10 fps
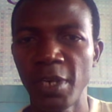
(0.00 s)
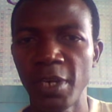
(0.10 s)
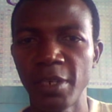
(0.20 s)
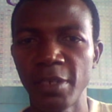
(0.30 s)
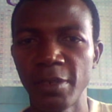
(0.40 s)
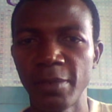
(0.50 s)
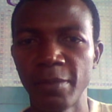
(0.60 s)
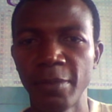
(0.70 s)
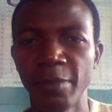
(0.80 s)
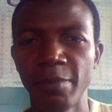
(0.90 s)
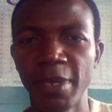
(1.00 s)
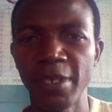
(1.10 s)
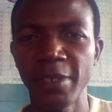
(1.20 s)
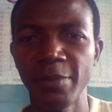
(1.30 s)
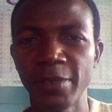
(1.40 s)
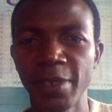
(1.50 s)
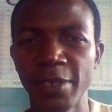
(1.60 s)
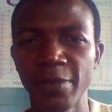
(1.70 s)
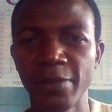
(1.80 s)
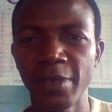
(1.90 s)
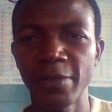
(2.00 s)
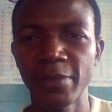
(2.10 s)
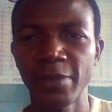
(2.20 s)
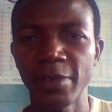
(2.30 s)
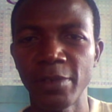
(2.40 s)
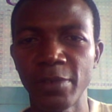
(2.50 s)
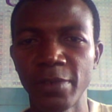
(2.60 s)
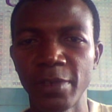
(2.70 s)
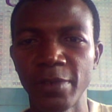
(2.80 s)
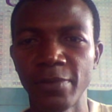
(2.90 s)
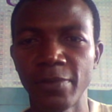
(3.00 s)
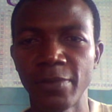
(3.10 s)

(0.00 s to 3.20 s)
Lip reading: Hi, my name is Adenuga Sunday Joseph,